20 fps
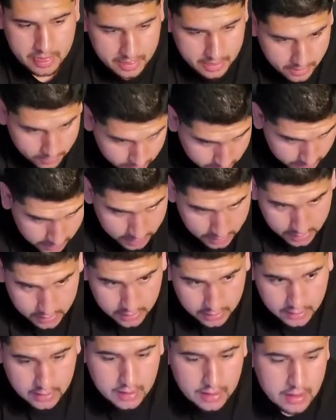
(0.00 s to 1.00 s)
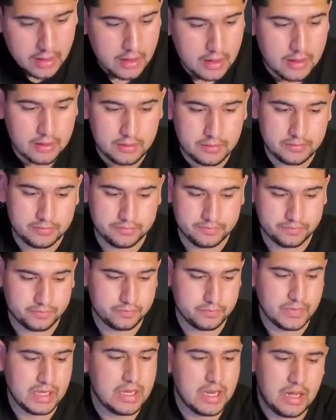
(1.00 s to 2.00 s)
Okay.
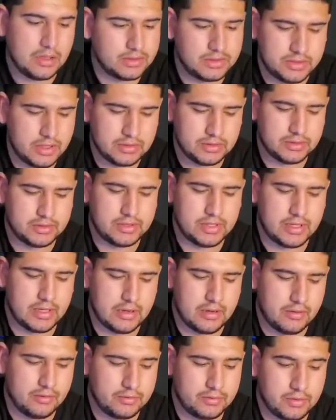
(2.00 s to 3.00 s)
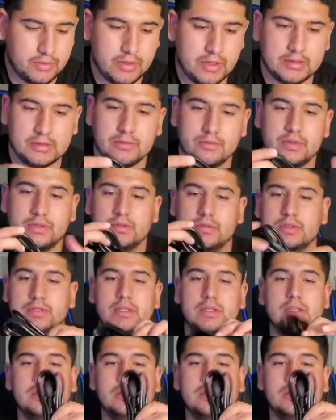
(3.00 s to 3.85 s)
Oh, I'll just take it out so you guys can visually see.